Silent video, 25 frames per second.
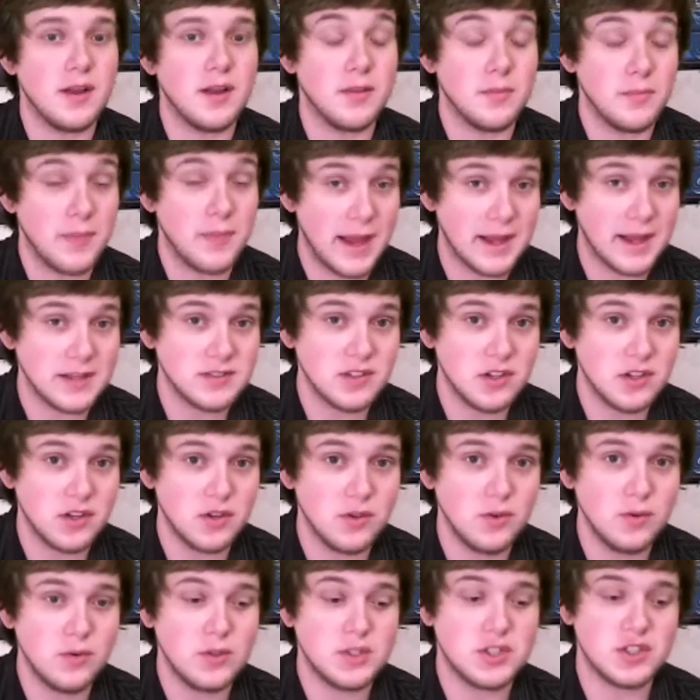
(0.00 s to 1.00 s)
the max
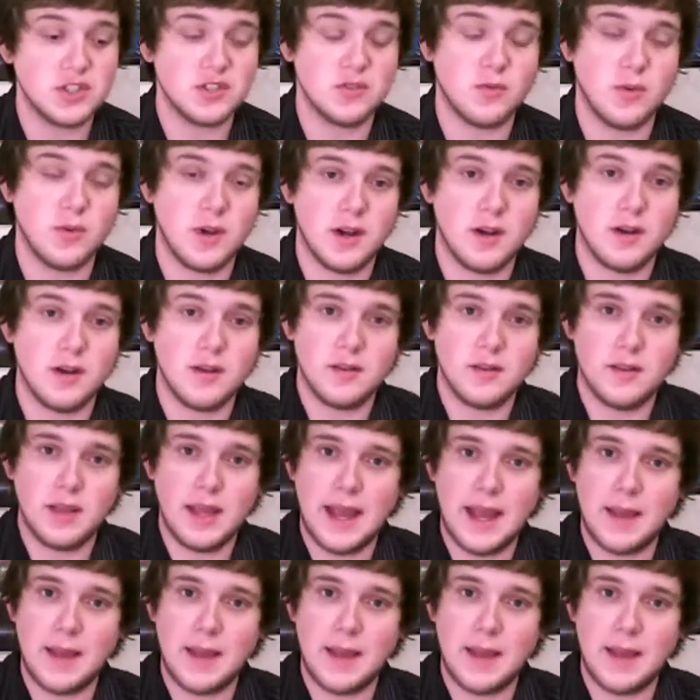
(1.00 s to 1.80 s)
Q, which is where the